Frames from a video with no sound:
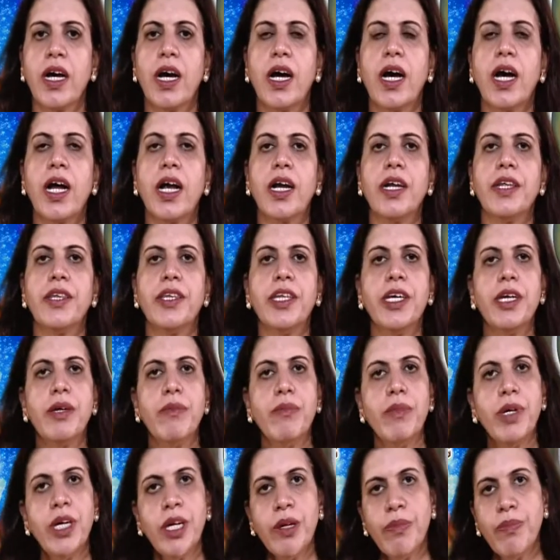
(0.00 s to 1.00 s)
and they
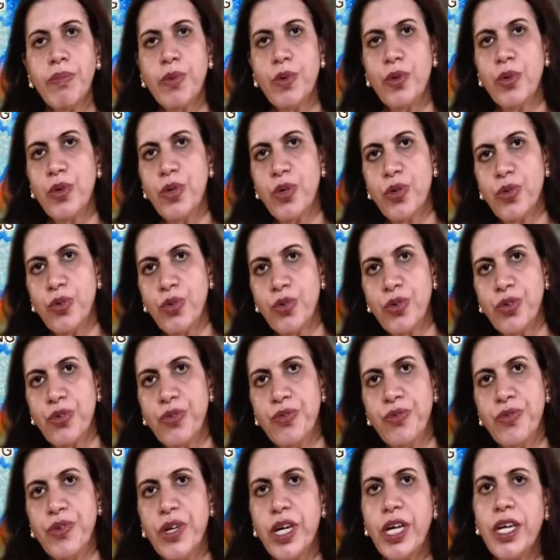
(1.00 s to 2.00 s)
may produce
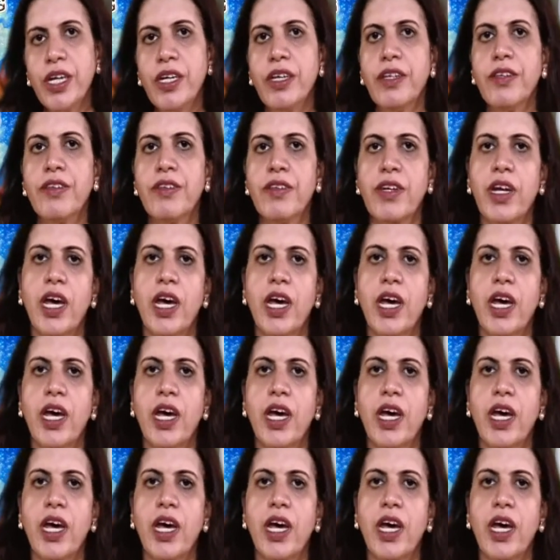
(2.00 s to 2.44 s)
various